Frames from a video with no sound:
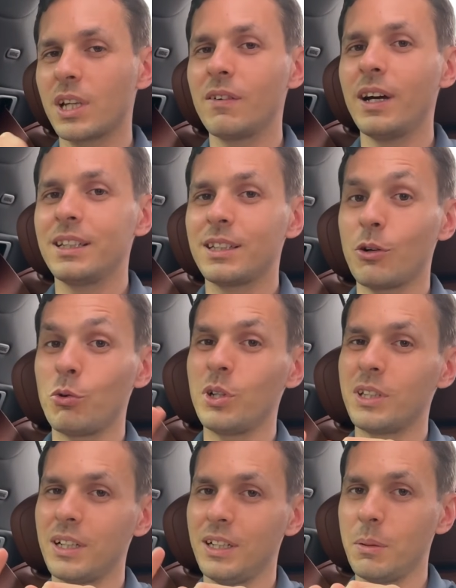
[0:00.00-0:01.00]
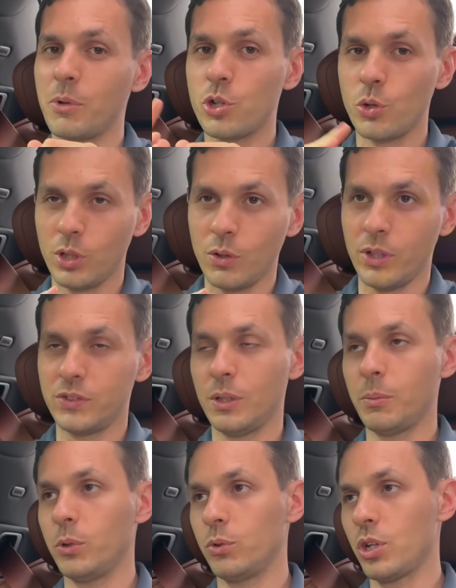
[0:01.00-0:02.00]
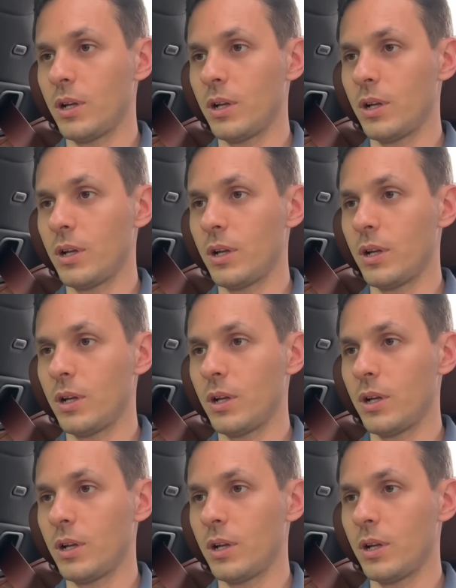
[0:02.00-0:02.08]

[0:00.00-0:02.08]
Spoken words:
I might even get a little pleasure out of it.